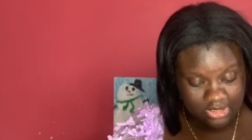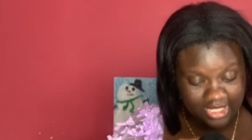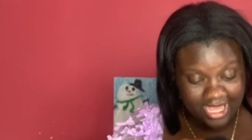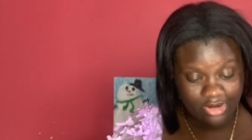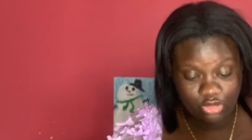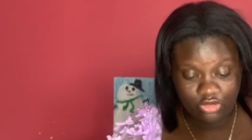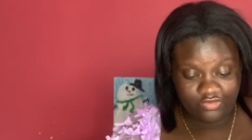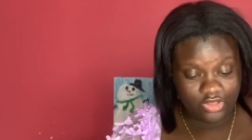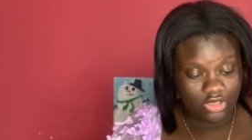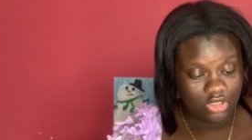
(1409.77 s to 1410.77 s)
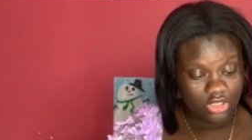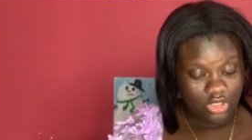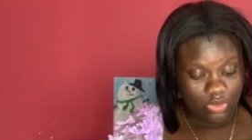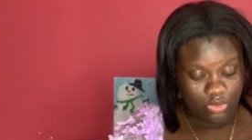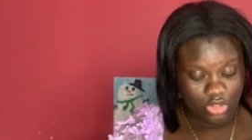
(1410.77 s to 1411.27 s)
Like I don't know if it
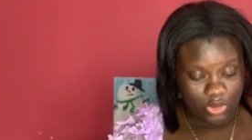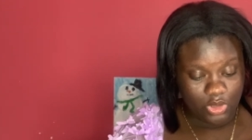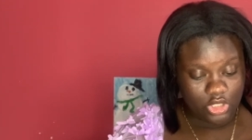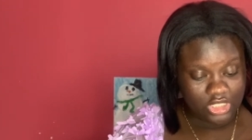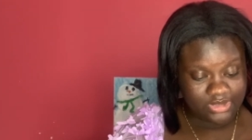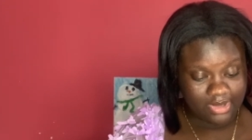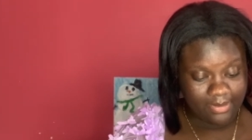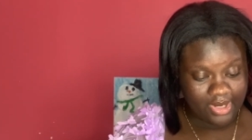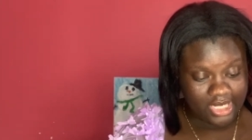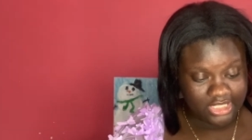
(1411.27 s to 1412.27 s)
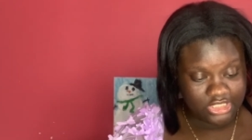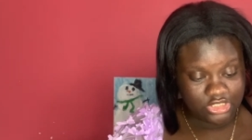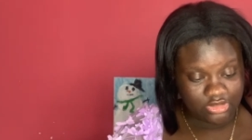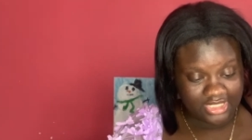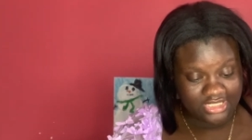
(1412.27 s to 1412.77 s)
will go across my body.
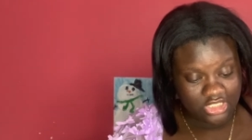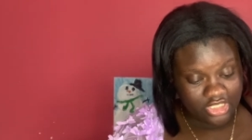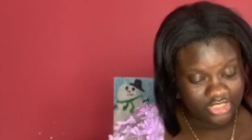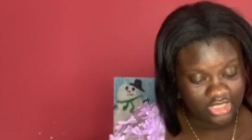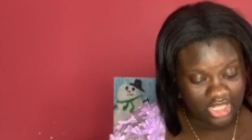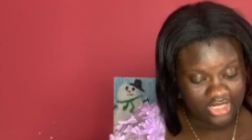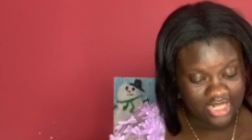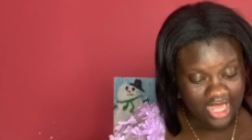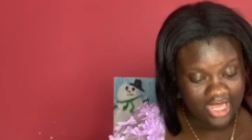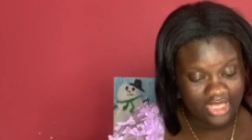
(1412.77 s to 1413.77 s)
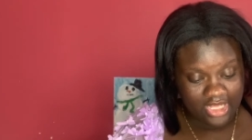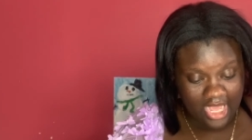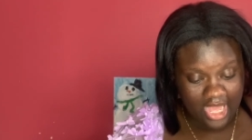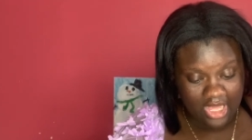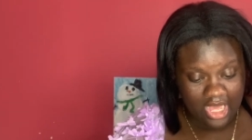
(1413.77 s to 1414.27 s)
So that's a good thing that
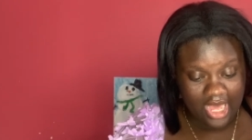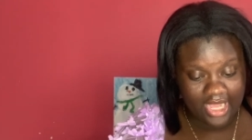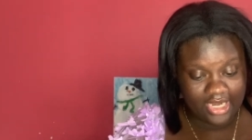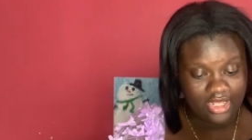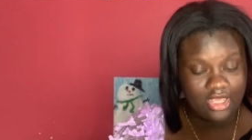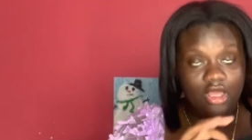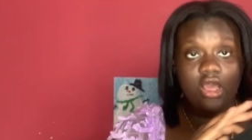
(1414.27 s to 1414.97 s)
I can hide it.